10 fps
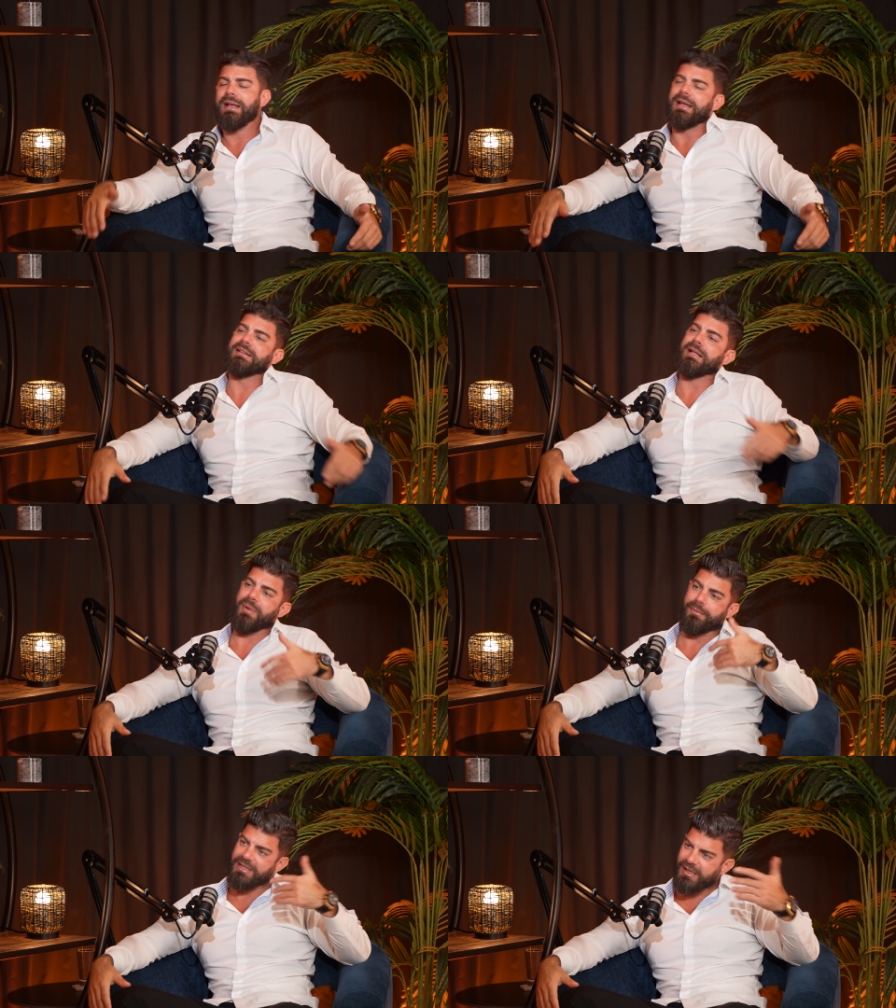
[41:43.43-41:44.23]
And then
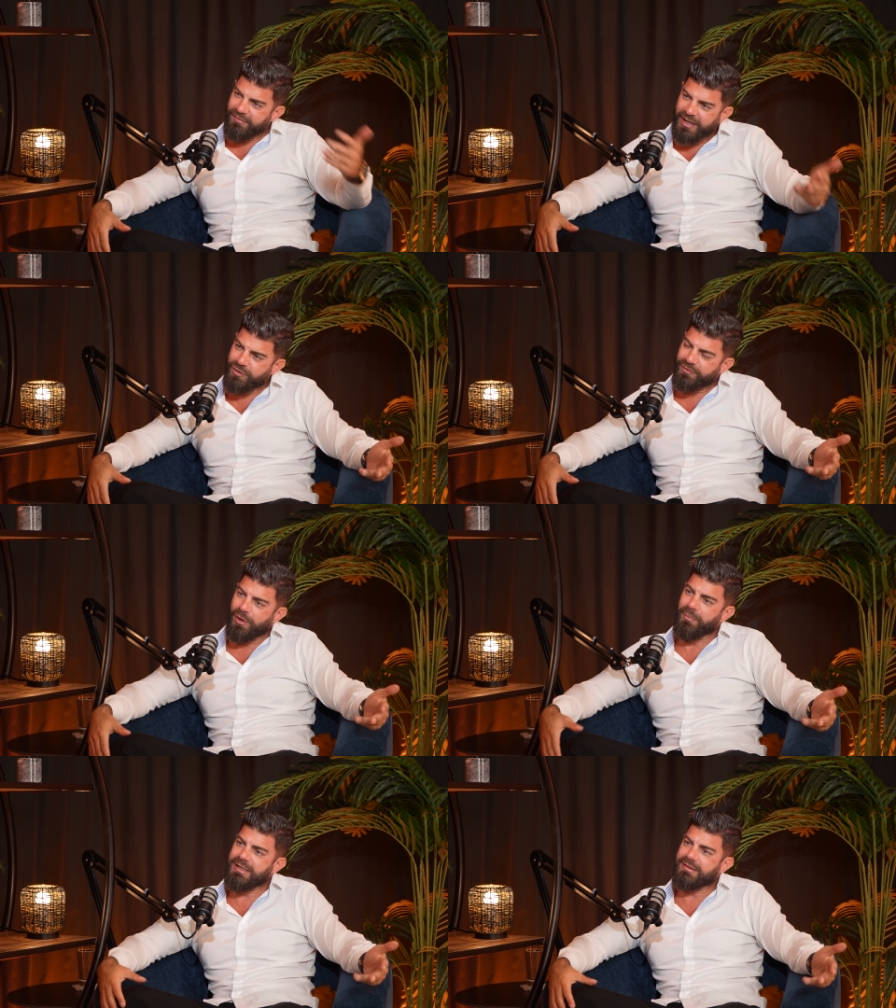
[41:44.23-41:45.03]
maybe they invite you for
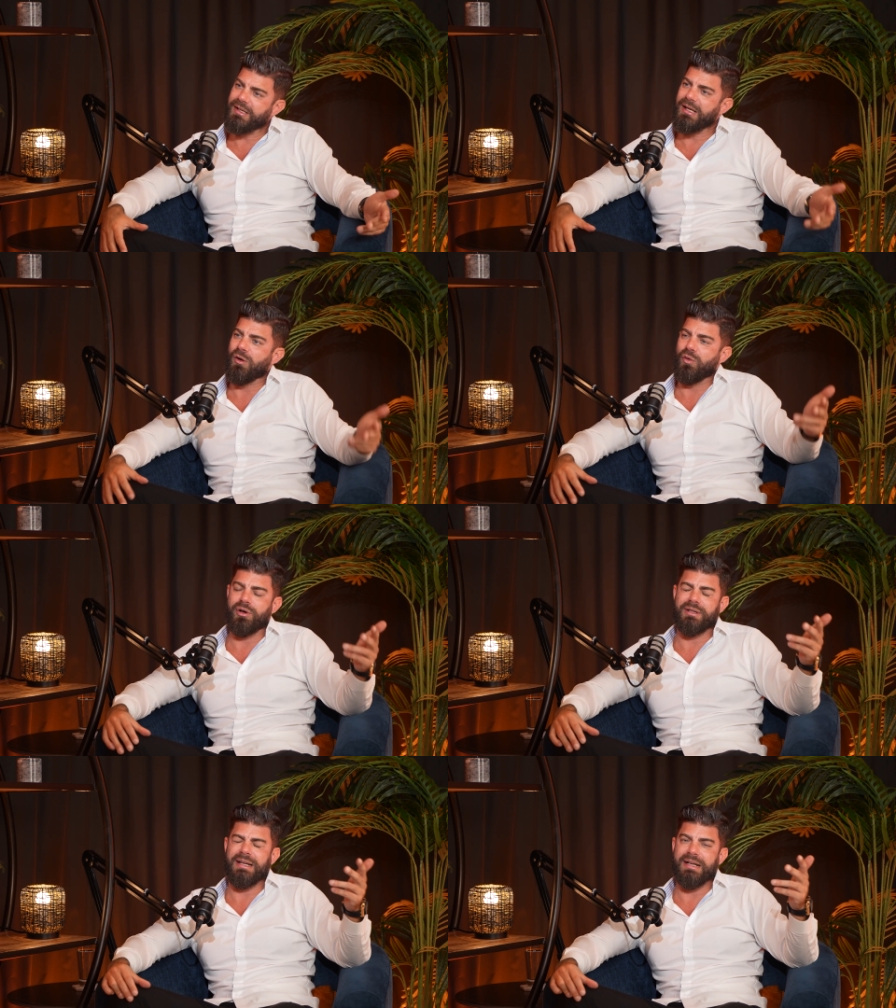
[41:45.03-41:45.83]
a meeting,
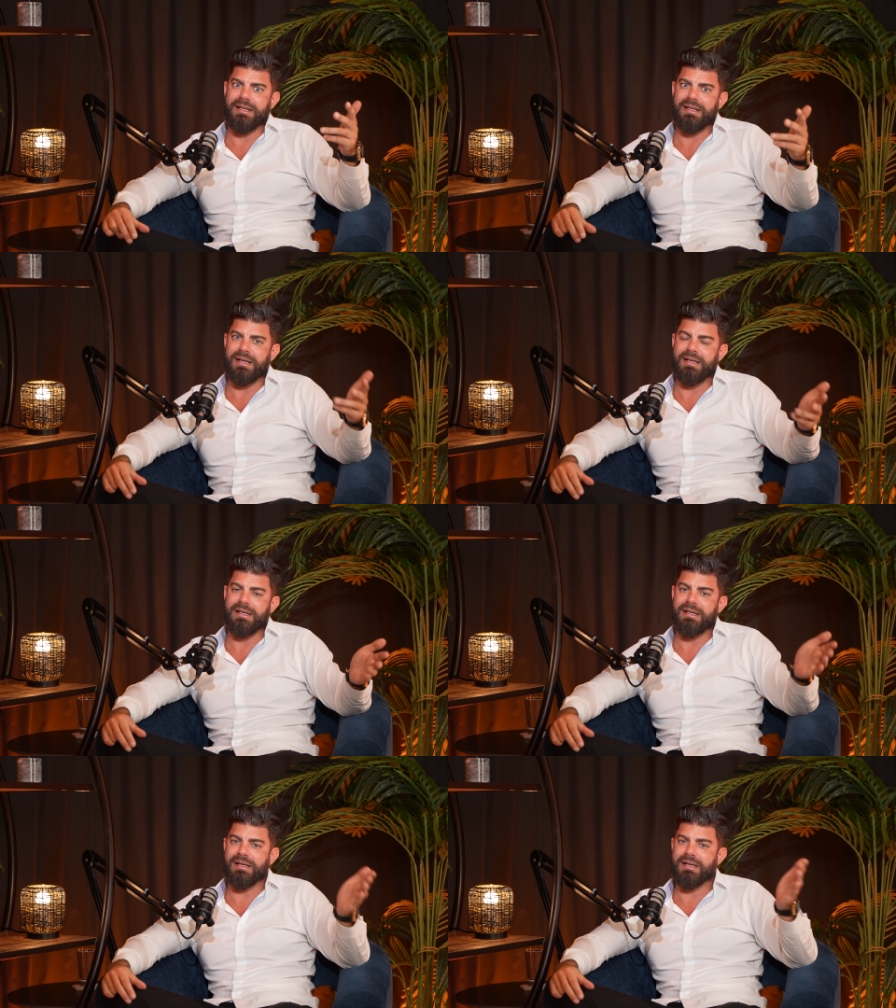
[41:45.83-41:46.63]
or they
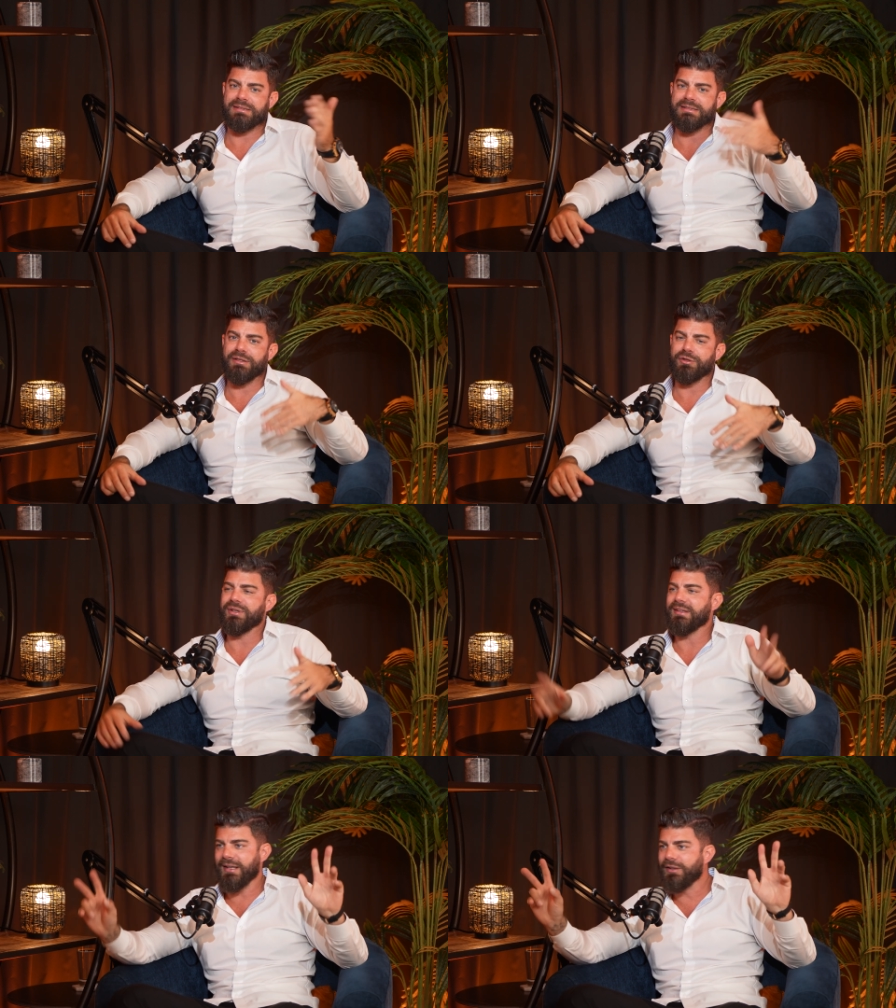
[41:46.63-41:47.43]
send you
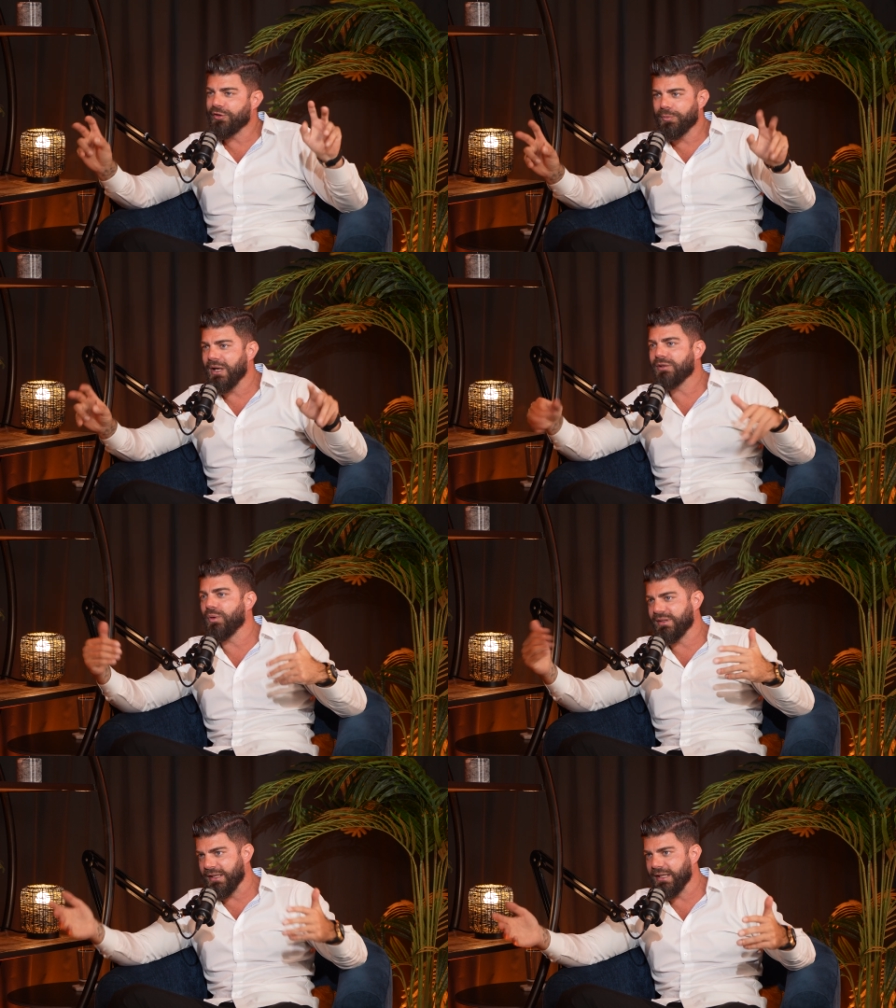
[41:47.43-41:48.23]
the tender specs,
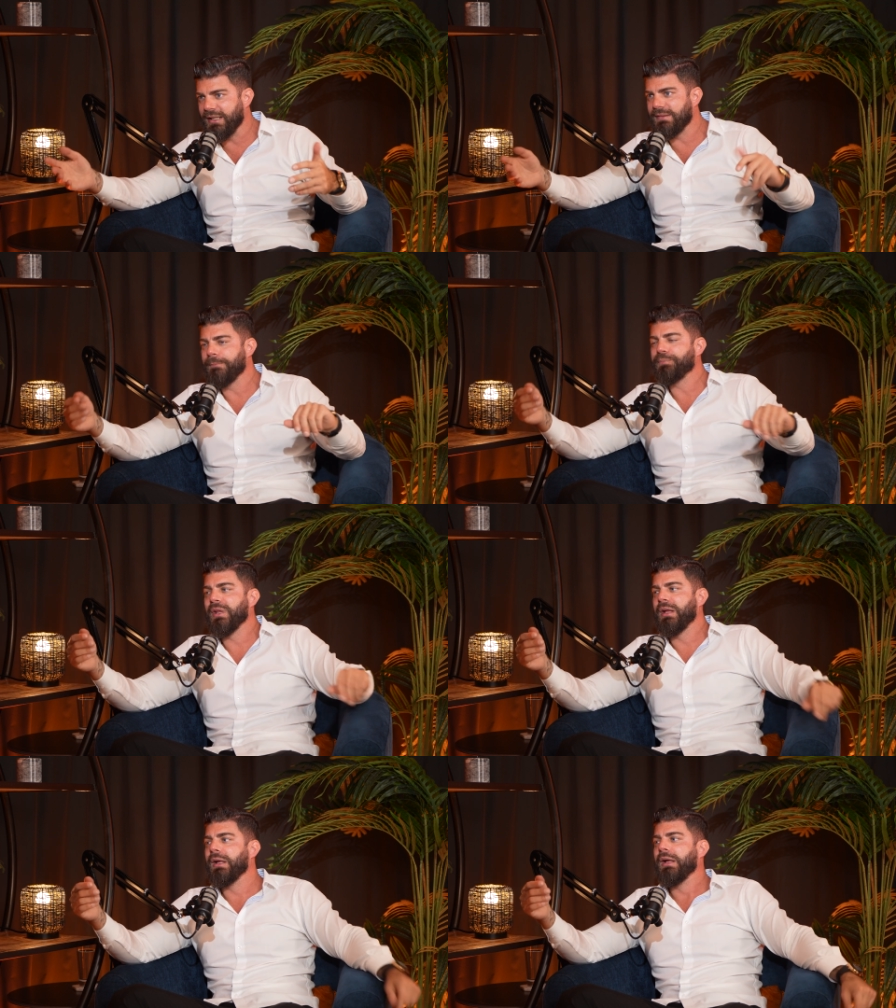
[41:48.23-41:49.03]
what they need.
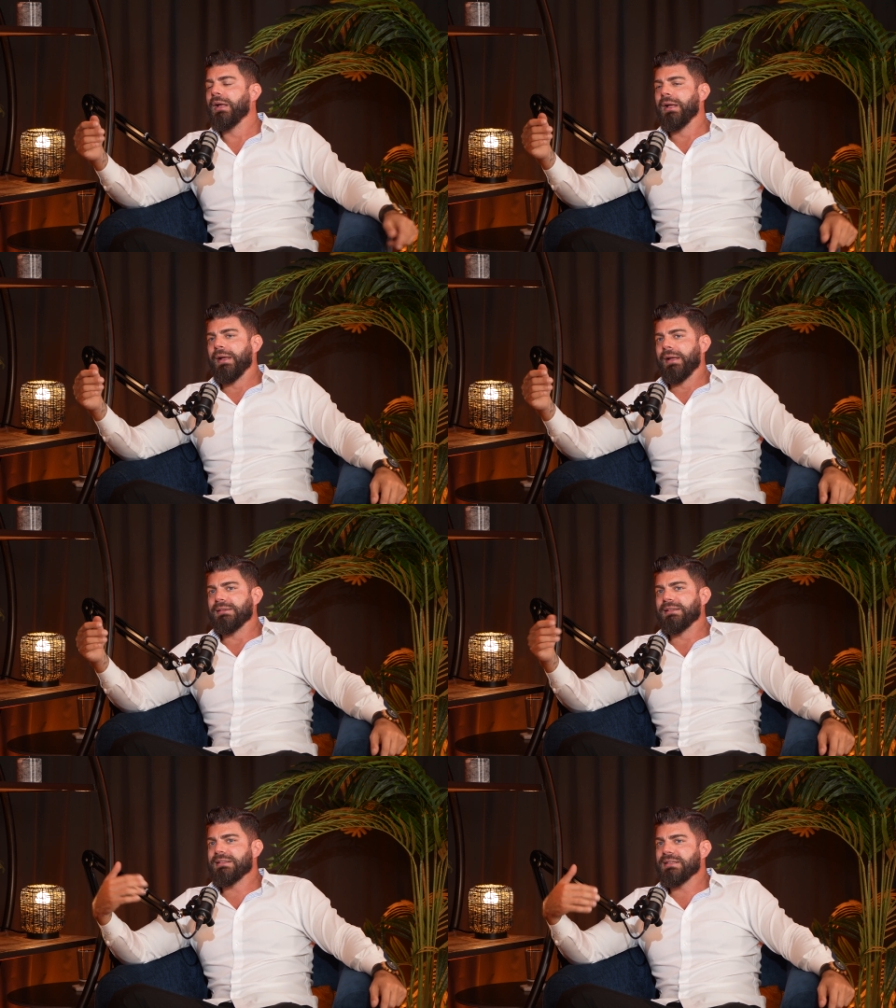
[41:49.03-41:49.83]

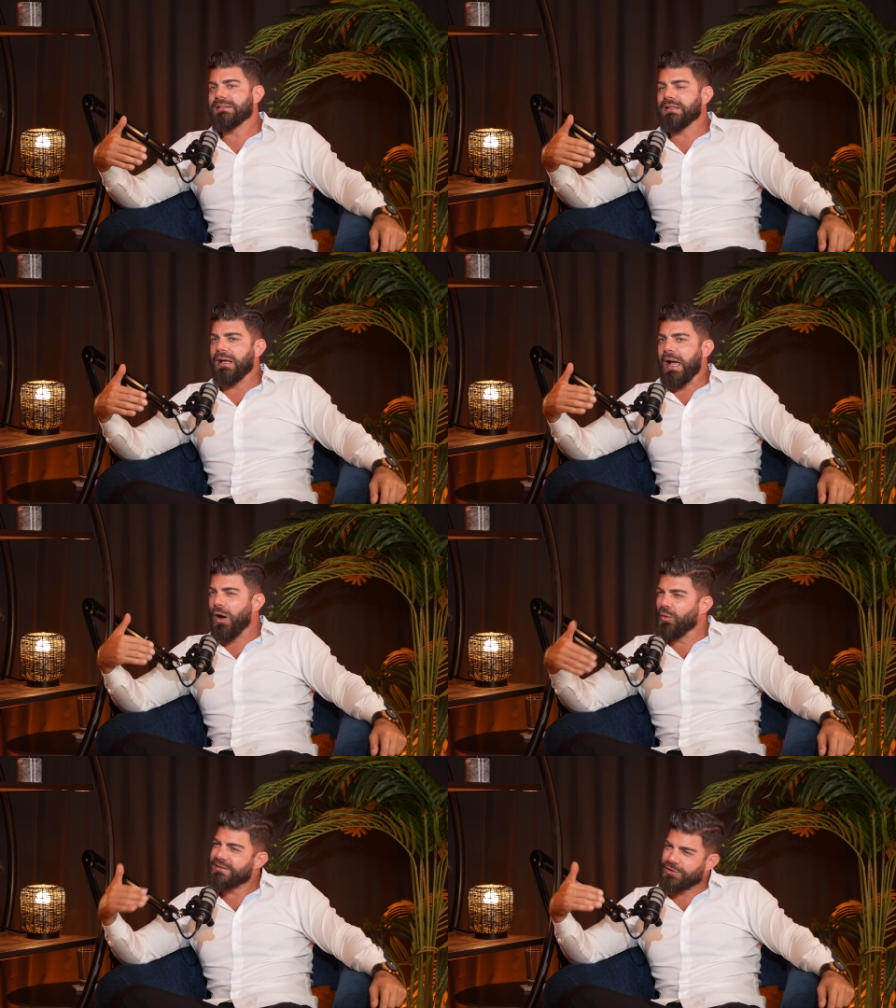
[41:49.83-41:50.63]
This is
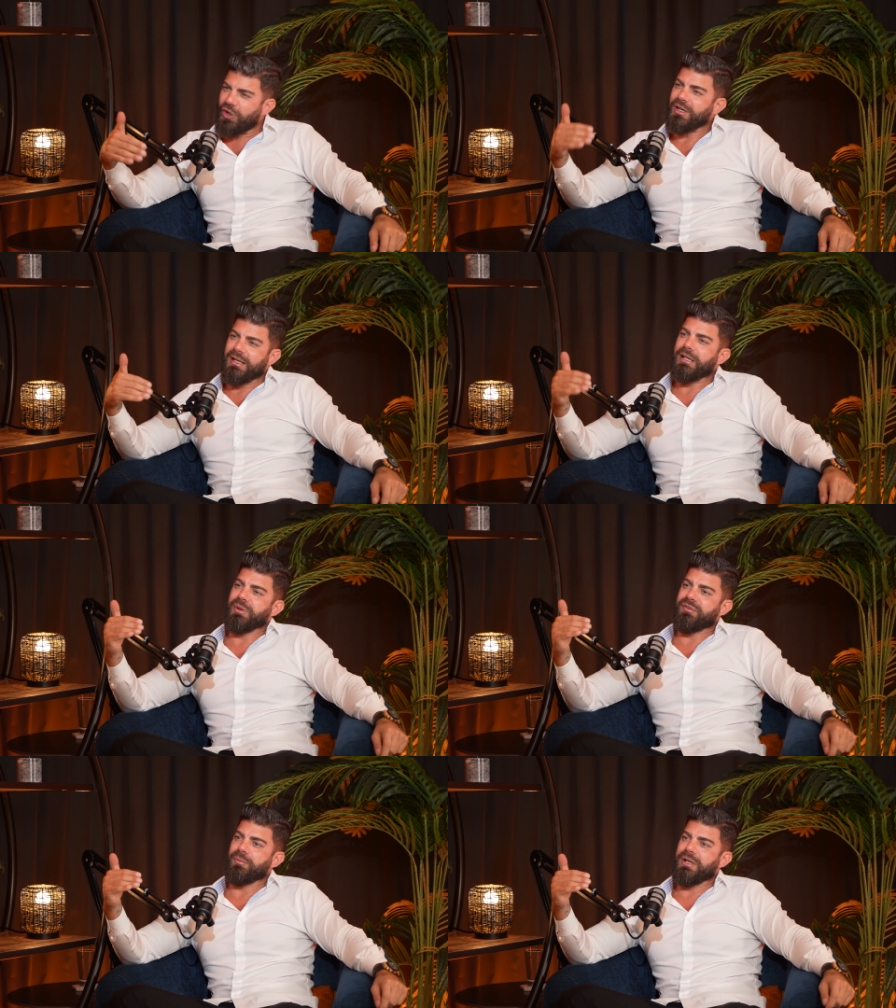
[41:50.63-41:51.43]
how it started a little
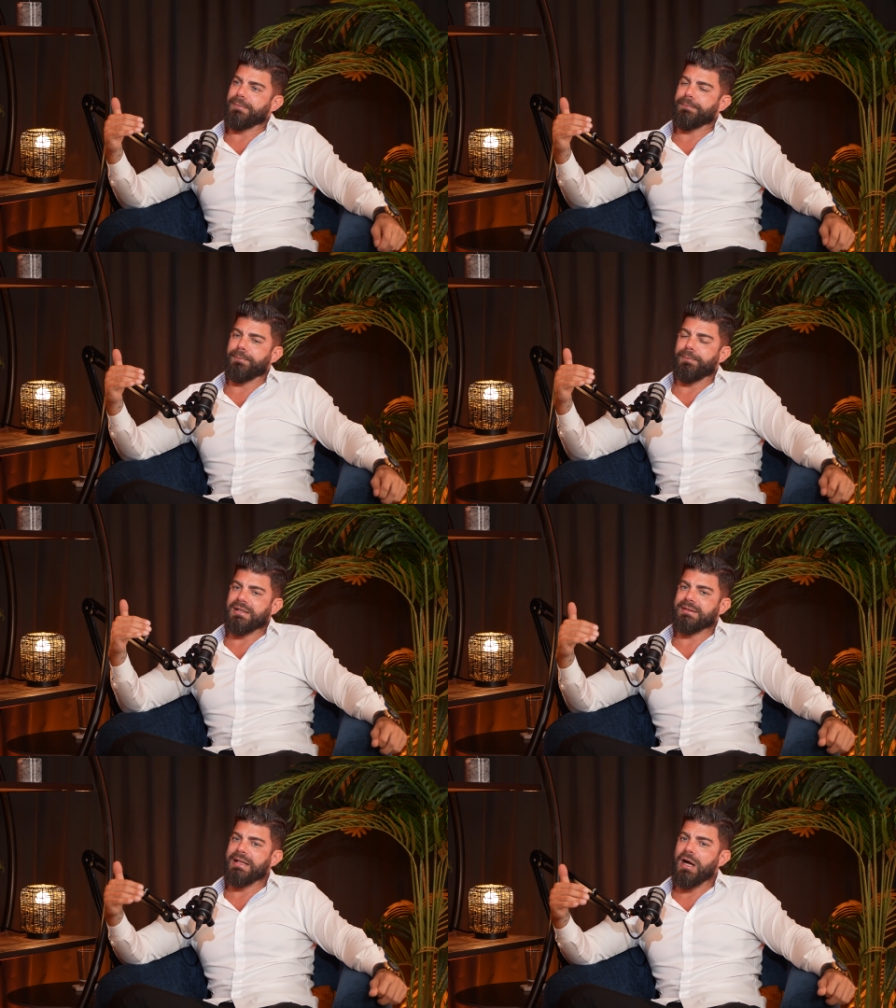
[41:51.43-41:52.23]
bit for me,
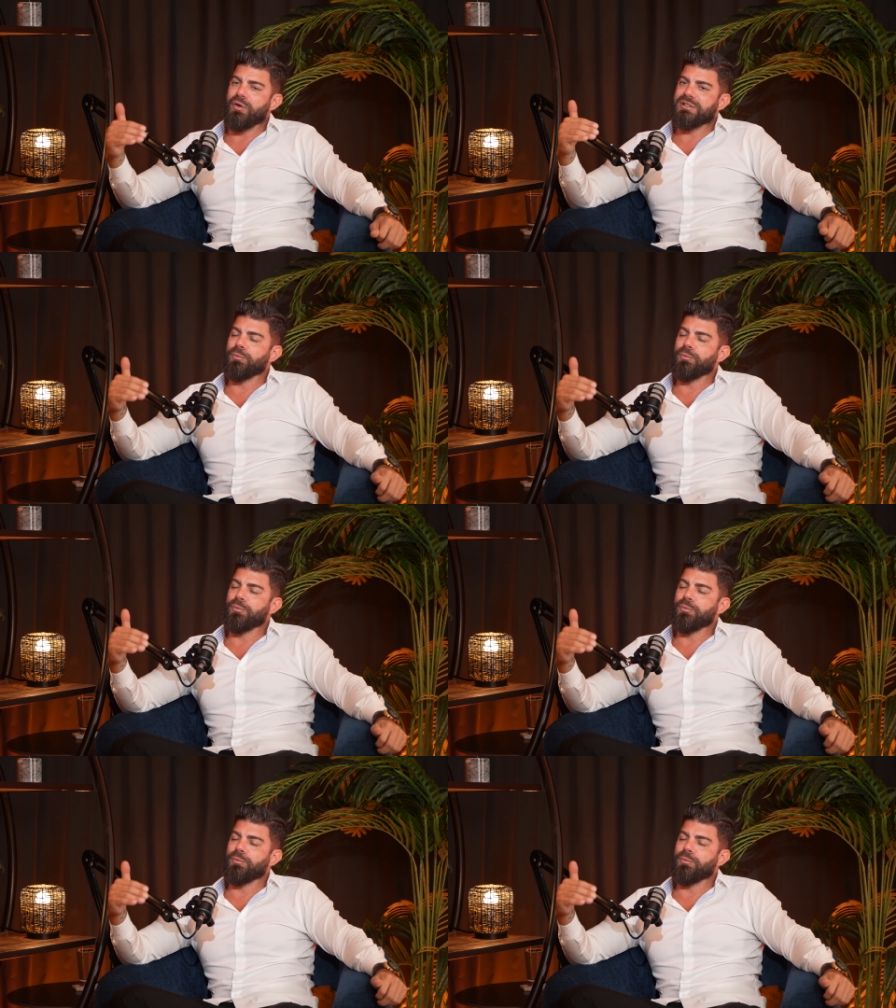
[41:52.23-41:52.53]
but now it's